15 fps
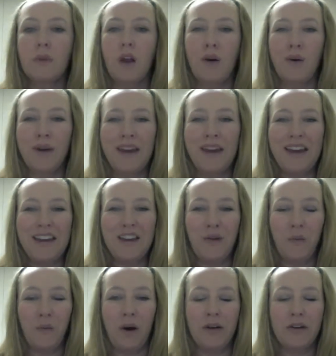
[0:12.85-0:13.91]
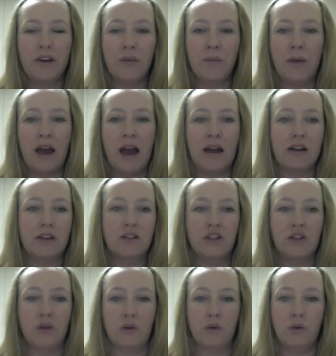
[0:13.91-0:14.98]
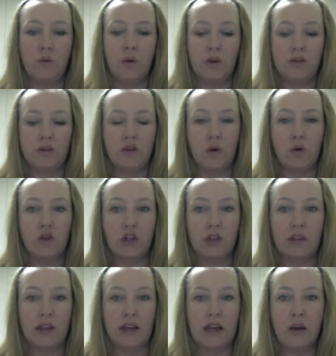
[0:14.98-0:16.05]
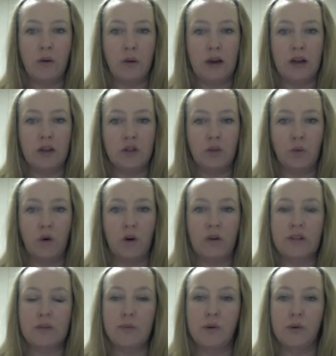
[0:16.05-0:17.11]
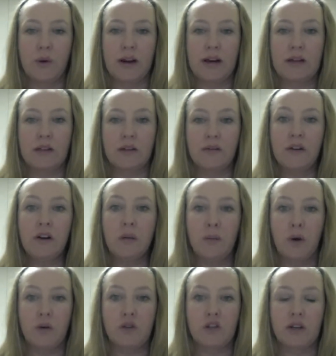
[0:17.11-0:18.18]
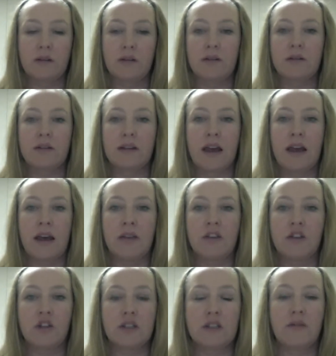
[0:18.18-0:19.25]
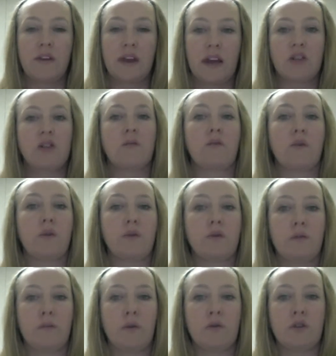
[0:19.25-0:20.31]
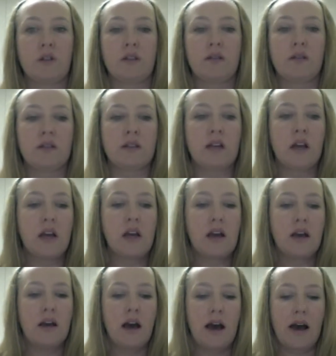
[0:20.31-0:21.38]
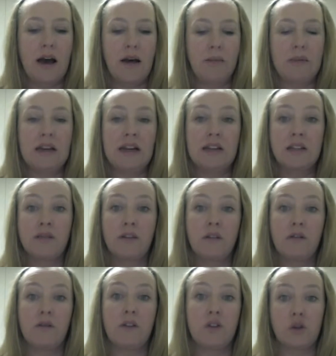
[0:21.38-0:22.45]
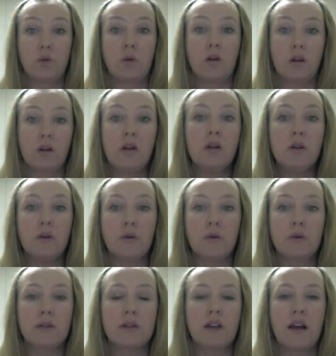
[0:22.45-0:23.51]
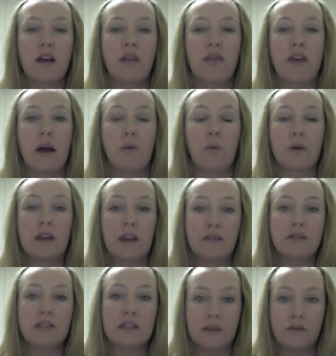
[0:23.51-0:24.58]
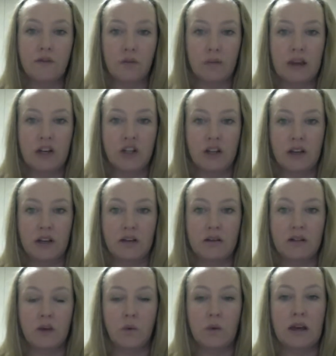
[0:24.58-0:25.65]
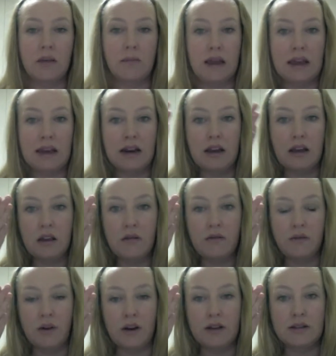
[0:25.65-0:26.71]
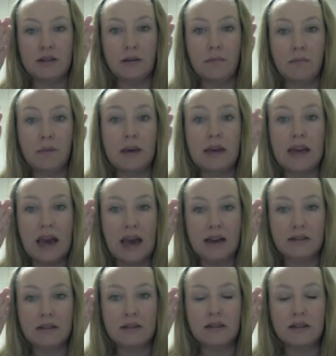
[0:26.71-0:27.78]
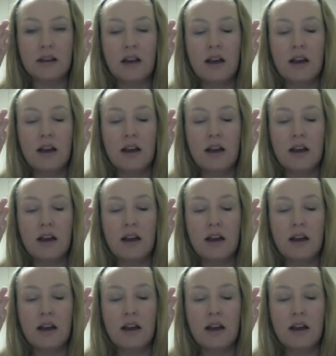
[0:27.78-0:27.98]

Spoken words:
Okay, welcome back to social language. We're exploring different emotions and the justification for those emotions, meaning different visual clues that gives us information so we can make an inference, a guess